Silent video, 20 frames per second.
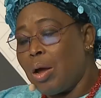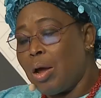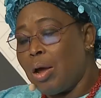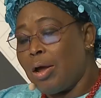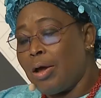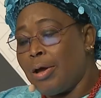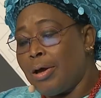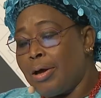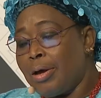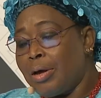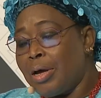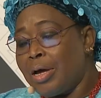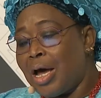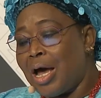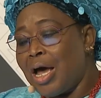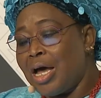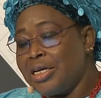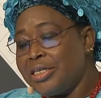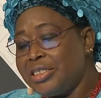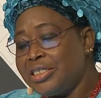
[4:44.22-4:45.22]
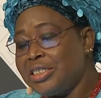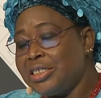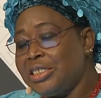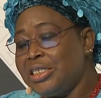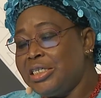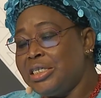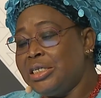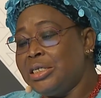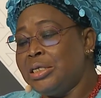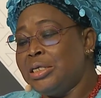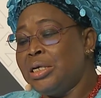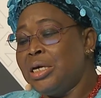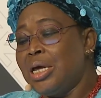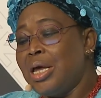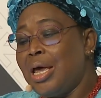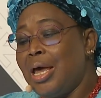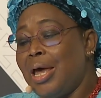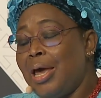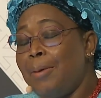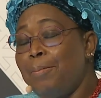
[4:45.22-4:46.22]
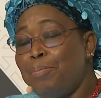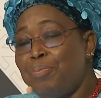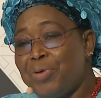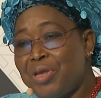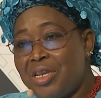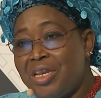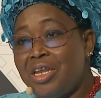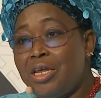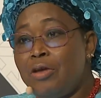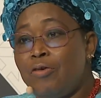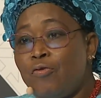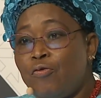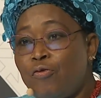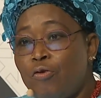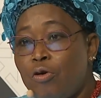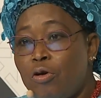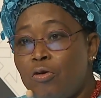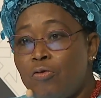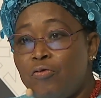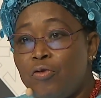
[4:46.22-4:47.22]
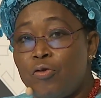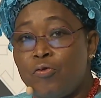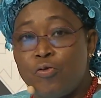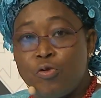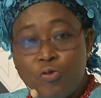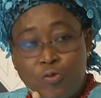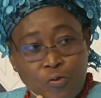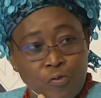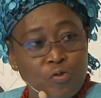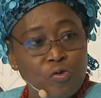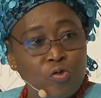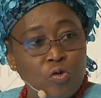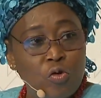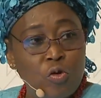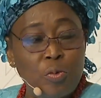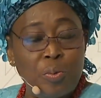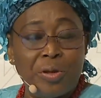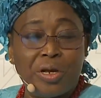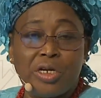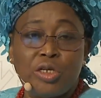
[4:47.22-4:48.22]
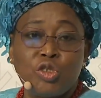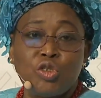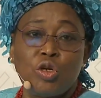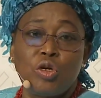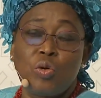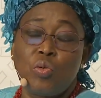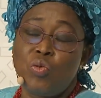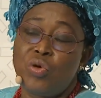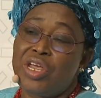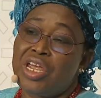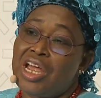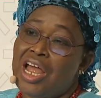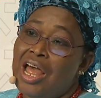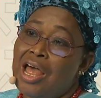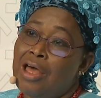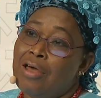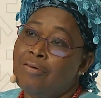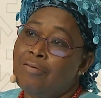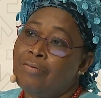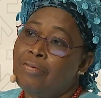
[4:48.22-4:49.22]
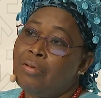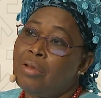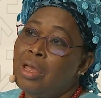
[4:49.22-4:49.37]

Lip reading: ICMPD for the fruitful cooperation we have